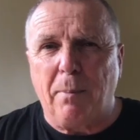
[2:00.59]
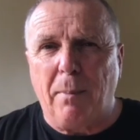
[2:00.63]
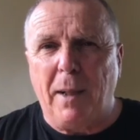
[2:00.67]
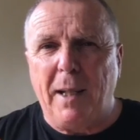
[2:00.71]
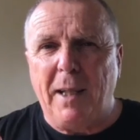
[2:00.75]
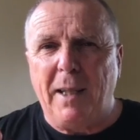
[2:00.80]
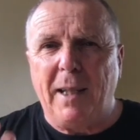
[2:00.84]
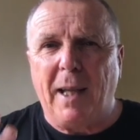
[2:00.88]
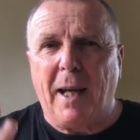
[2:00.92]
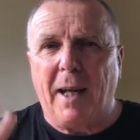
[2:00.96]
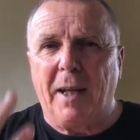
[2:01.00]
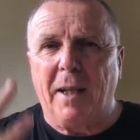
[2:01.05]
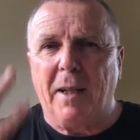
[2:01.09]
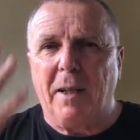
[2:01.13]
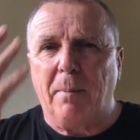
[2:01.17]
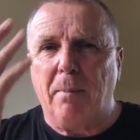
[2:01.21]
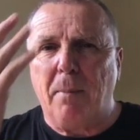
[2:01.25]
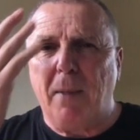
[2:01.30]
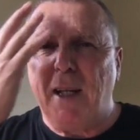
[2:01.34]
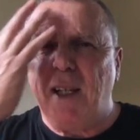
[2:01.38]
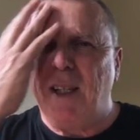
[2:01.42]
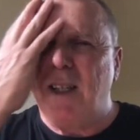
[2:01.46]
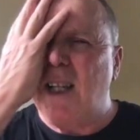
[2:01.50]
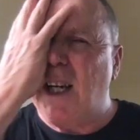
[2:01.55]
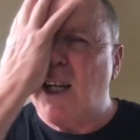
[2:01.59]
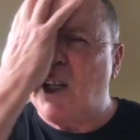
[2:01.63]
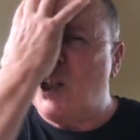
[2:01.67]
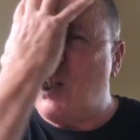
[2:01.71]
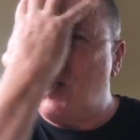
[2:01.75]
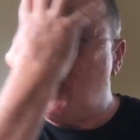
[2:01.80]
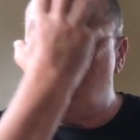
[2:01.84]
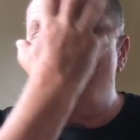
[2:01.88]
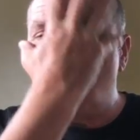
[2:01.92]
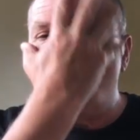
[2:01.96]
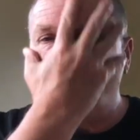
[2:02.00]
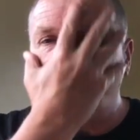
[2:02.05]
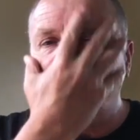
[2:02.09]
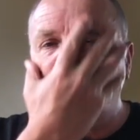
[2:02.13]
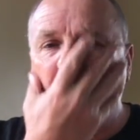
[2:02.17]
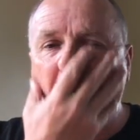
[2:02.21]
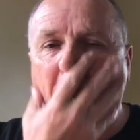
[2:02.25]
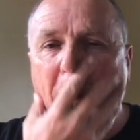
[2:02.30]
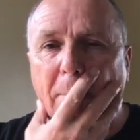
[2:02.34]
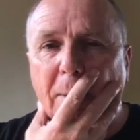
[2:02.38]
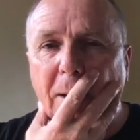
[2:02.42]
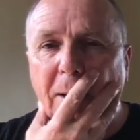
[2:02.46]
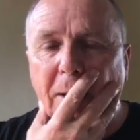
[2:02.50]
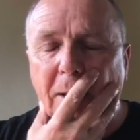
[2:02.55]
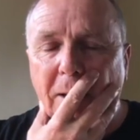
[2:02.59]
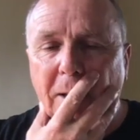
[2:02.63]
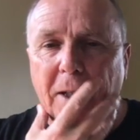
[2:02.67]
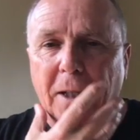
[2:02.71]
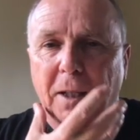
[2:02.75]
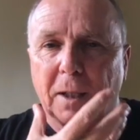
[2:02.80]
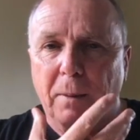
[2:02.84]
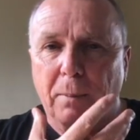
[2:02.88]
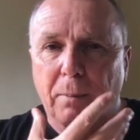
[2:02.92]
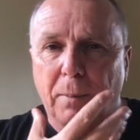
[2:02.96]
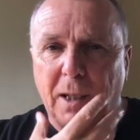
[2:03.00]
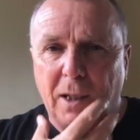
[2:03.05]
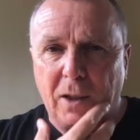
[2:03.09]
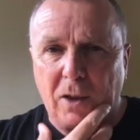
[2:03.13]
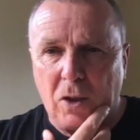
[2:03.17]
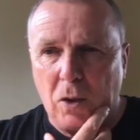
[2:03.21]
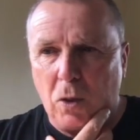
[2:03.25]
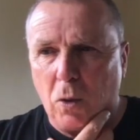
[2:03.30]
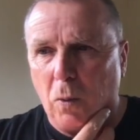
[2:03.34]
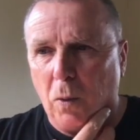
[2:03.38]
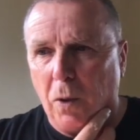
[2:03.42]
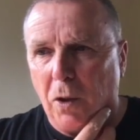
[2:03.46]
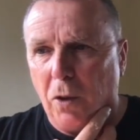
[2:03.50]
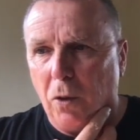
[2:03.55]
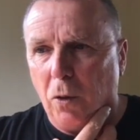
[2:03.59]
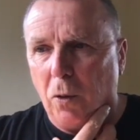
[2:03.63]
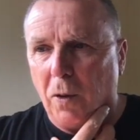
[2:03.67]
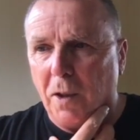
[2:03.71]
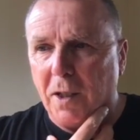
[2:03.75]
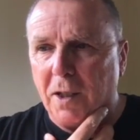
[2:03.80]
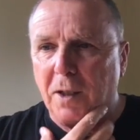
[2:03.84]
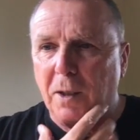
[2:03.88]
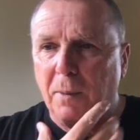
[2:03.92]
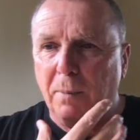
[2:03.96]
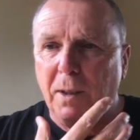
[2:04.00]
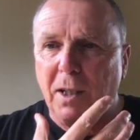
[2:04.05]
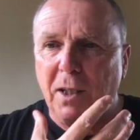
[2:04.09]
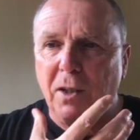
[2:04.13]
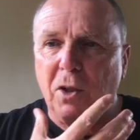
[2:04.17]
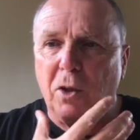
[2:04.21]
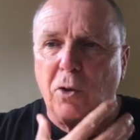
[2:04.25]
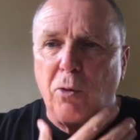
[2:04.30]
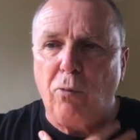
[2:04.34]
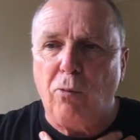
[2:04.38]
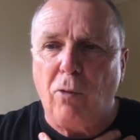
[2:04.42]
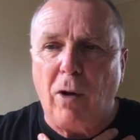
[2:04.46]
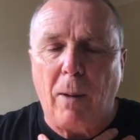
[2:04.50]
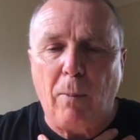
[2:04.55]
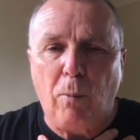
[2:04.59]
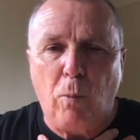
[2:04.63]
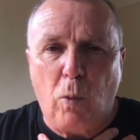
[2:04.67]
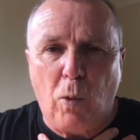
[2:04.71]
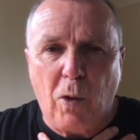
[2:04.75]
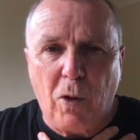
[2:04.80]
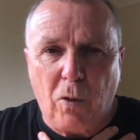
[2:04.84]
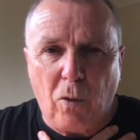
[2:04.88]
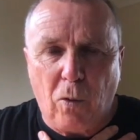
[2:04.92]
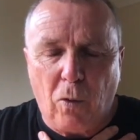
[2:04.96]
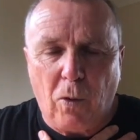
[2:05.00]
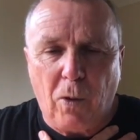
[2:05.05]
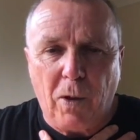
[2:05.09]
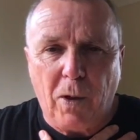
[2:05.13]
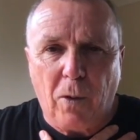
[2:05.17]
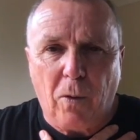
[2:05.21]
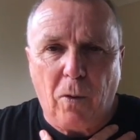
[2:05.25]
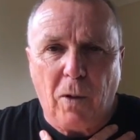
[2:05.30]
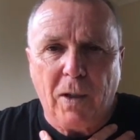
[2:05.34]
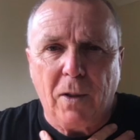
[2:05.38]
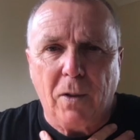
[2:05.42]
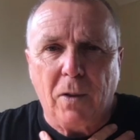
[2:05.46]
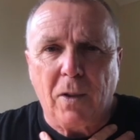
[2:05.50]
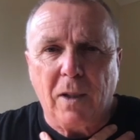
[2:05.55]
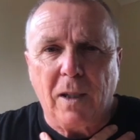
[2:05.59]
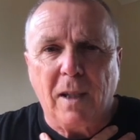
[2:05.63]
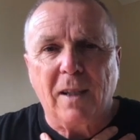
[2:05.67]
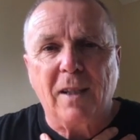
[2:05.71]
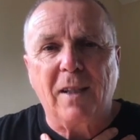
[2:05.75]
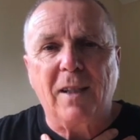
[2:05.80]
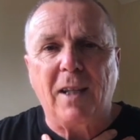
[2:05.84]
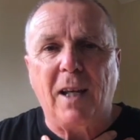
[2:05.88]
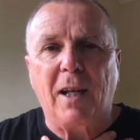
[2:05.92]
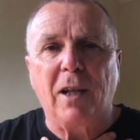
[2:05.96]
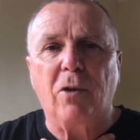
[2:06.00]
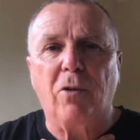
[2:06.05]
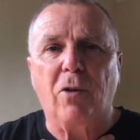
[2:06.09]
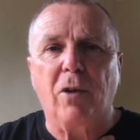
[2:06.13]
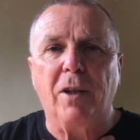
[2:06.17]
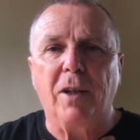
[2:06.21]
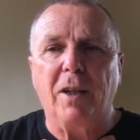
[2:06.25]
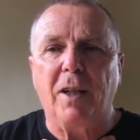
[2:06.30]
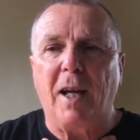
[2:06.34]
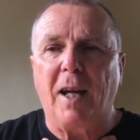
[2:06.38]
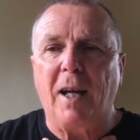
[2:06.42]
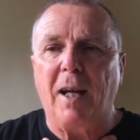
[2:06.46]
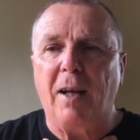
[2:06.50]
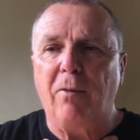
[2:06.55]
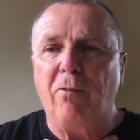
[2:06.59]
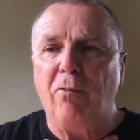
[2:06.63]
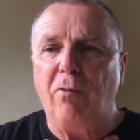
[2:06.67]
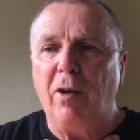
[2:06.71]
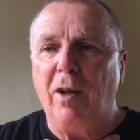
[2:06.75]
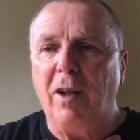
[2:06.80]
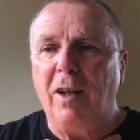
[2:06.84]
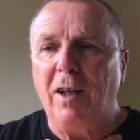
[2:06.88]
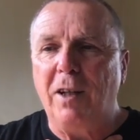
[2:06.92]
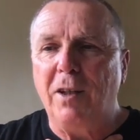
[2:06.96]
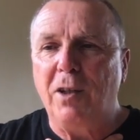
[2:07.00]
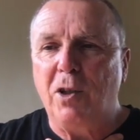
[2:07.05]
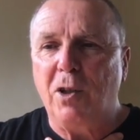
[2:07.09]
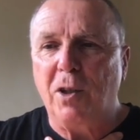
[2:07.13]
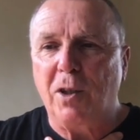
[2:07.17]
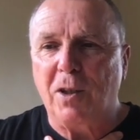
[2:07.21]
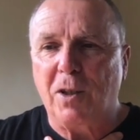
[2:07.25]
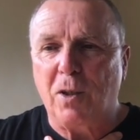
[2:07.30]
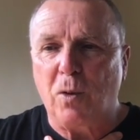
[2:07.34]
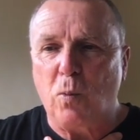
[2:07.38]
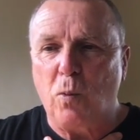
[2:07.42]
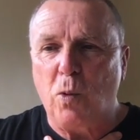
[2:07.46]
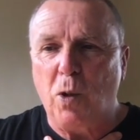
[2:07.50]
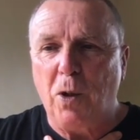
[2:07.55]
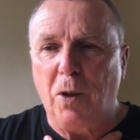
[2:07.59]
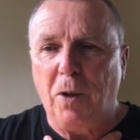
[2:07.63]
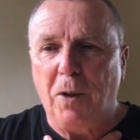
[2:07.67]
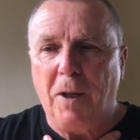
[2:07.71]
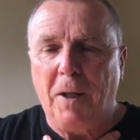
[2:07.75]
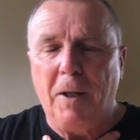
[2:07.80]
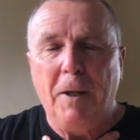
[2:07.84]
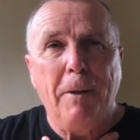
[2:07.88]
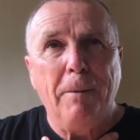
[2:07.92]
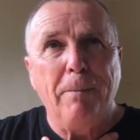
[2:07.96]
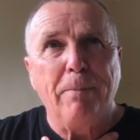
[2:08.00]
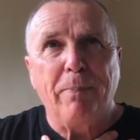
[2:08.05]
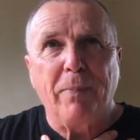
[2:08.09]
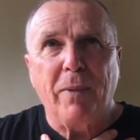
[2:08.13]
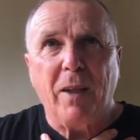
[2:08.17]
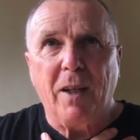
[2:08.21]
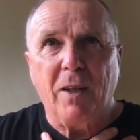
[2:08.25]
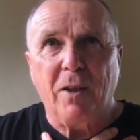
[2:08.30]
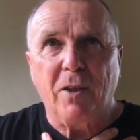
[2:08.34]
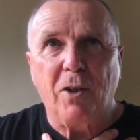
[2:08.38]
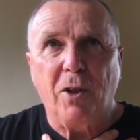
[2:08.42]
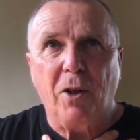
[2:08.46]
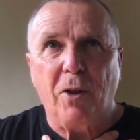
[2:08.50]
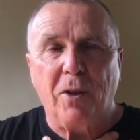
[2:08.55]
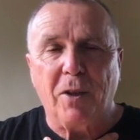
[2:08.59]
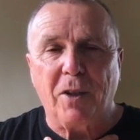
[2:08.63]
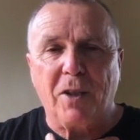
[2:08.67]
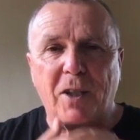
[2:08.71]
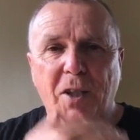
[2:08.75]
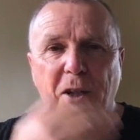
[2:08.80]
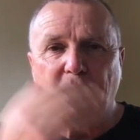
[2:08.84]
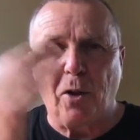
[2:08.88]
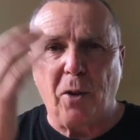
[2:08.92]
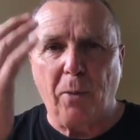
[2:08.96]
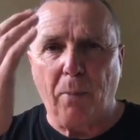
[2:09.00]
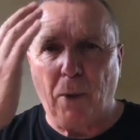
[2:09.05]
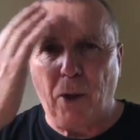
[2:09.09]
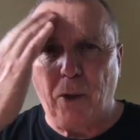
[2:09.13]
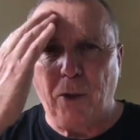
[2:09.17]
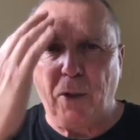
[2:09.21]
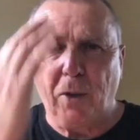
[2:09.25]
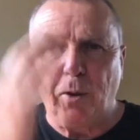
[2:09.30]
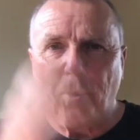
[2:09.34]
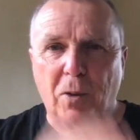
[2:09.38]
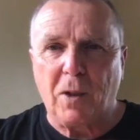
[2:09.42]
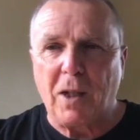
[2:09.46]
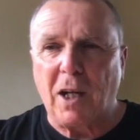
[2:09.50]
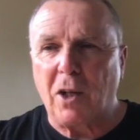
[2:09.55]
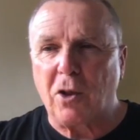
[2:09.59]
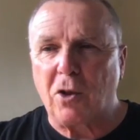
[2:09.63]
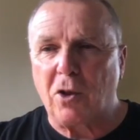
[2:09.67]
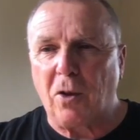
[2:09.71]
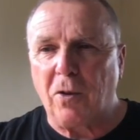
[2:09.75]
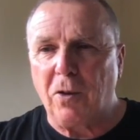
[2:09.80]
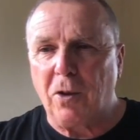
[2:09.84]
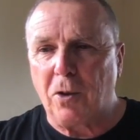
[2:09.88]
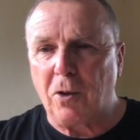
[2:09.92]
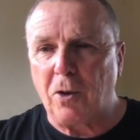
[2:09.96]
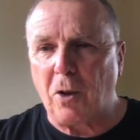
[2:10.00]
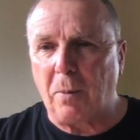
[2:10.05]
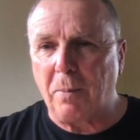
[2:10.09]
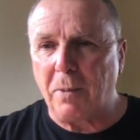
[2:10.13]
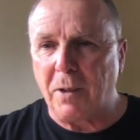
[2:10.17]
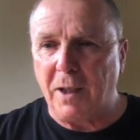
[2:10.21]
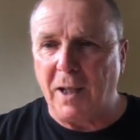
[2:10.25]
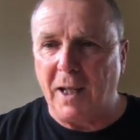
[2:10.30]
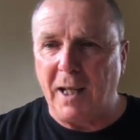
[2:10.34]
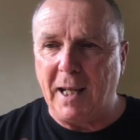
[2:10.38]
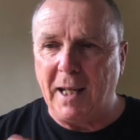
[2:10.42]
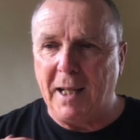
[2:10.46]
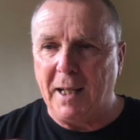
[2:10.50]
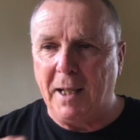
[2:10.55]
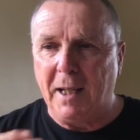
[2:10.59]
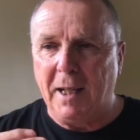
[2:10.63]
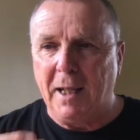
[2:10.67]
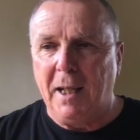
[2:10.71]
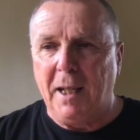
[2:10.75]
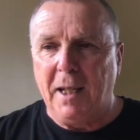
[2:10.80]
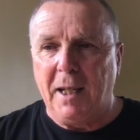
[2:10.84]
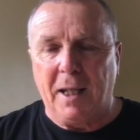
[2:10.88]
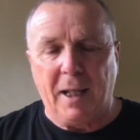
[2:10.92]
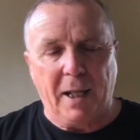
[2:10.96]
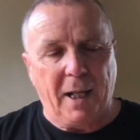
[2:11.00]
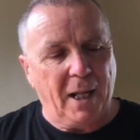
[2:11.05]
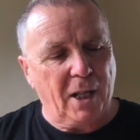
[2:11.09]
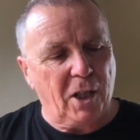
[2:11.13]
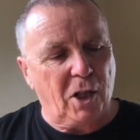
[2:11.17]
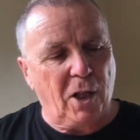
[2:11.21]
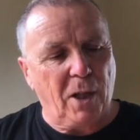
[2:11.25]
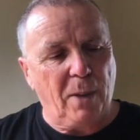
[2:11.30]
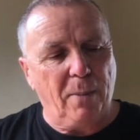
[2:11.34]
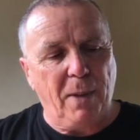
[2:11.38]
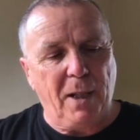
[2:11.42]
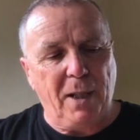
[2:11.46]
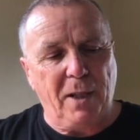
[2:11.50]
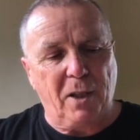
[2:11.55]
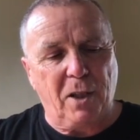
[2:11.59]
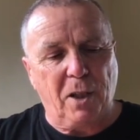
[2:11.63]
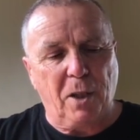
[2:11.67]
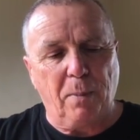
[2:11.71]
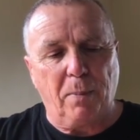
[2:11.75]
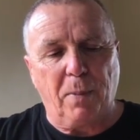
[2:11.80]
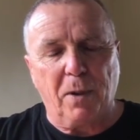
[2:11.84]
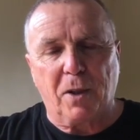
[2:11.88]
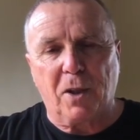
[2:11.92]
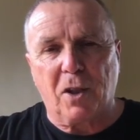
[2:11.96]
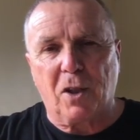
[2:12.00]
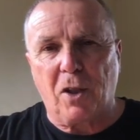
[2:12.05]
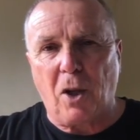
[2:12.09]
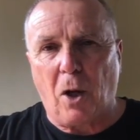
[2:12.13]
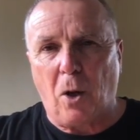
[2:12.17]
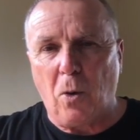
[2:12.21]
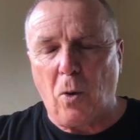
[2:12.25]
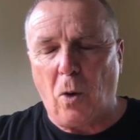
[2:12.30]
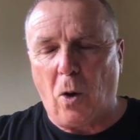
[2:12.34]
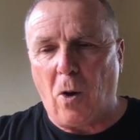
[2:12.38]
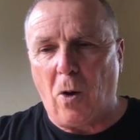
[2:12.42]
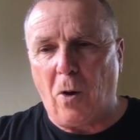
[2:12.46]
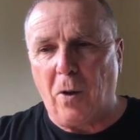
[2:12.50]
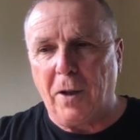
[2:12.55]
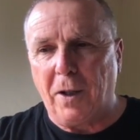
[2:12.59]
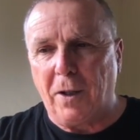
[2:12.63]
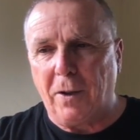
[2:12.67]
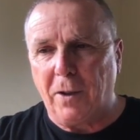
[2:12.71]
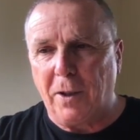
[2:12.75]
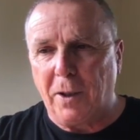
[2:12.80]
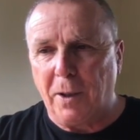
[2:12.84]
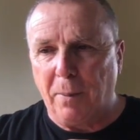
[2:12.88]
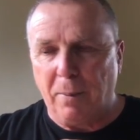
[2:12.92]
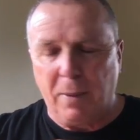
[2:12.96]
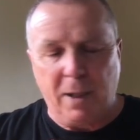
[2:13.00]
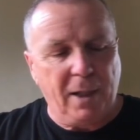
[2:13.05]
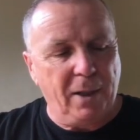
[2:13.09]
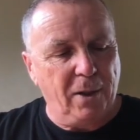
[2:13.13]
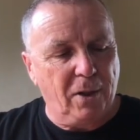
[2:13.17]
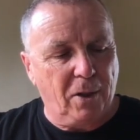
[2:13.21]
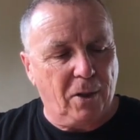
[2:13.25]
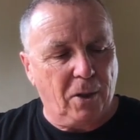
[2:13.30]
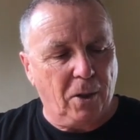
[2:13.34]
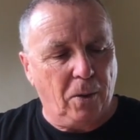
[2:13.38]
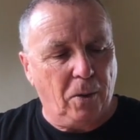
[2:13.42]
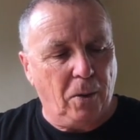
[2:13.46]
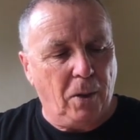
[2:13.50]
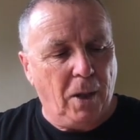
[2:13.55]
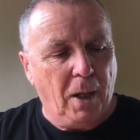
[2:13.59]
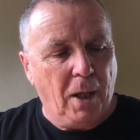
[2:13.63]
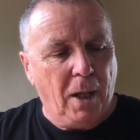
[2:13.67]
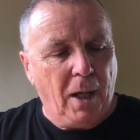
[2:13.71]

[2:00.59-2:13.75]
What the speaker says: mean that. It means actually to rub in. It means to anoint. It means to rub with oil. It's a sacred and religious word. It's not a ceremonial touch on the top of the head. It actually means to bestow honor, and it means to